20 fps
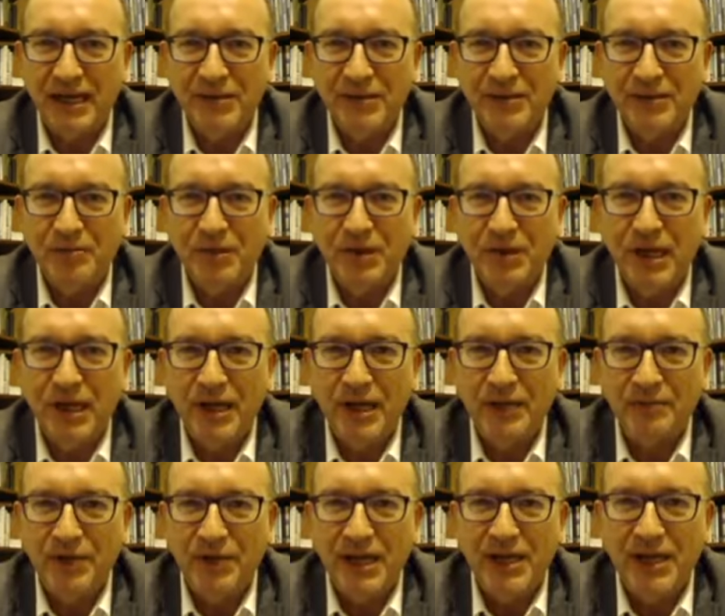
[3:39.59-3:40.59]
I don't know what
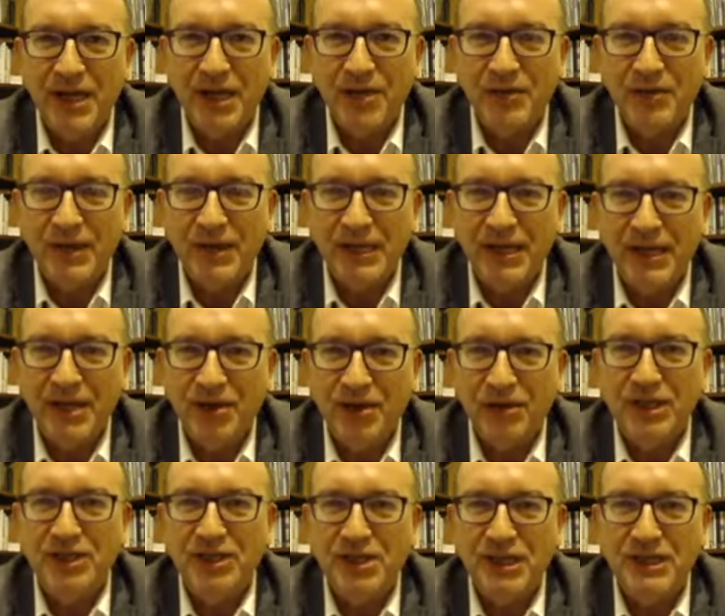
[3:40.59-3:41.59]
really they're doing there. They're
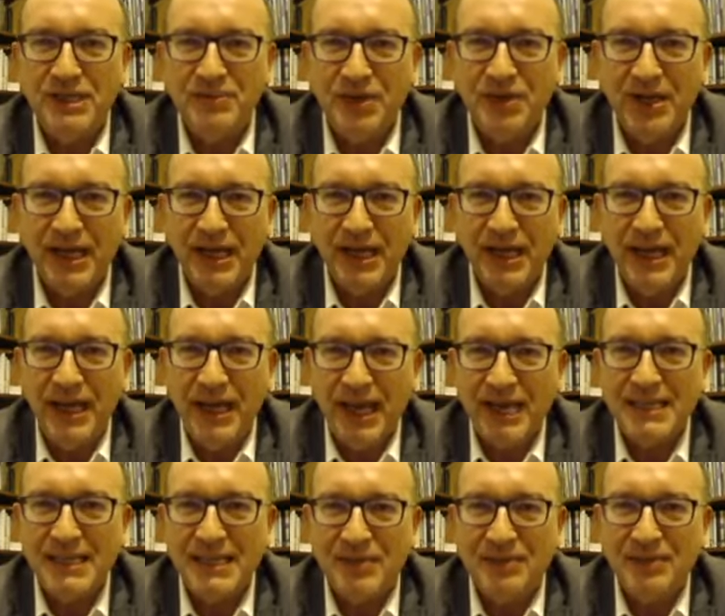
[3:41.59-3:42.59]
not legitimate there,
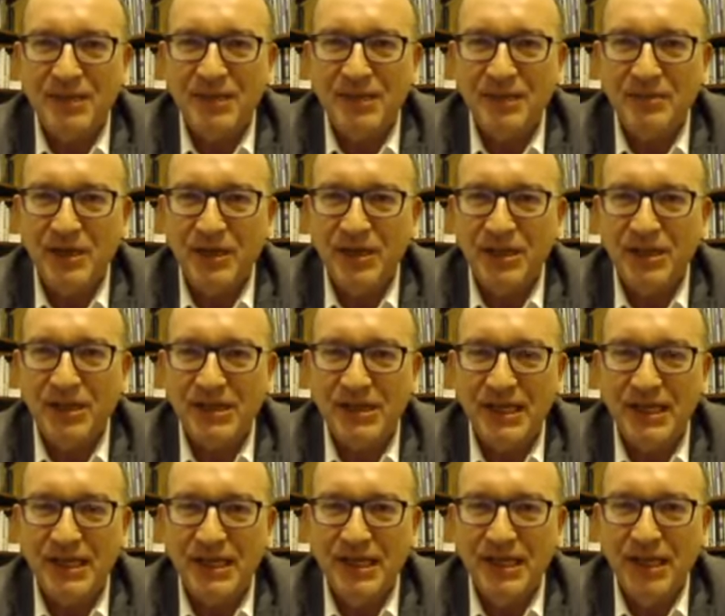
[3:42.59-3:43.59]
except in so much as
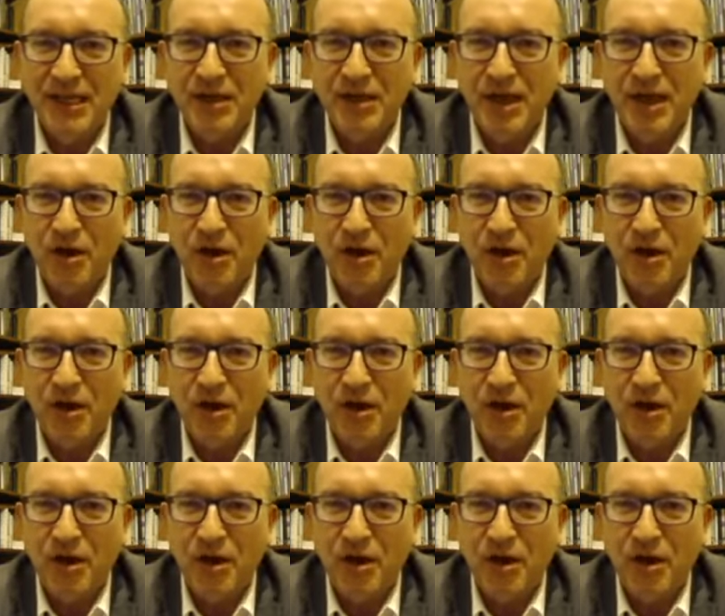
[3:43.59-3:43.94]
they're